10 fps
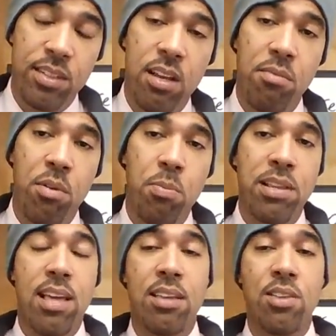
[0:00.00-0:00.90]
I'm
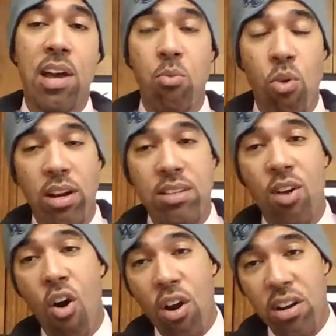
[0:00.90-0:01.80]
repeat that. You got to work as
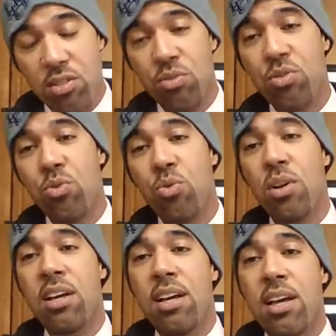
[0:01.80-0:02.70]
hard as you do
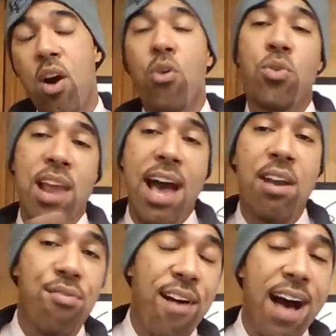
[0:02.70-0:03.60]
on your nine
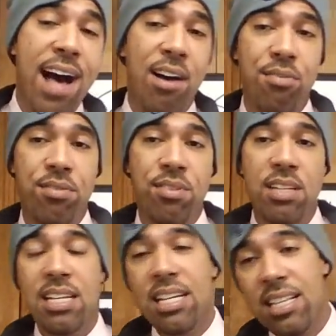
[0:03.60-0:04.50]
to five
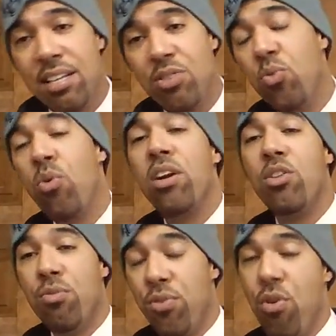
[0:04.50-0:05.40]
that you want to
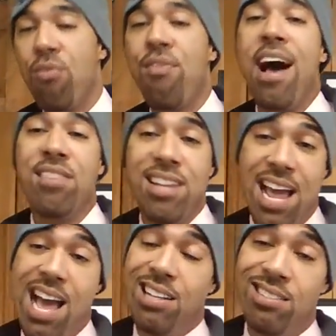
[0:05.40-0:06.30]
do for your five to
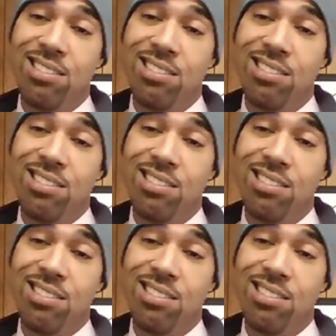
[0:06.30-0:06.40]
nine.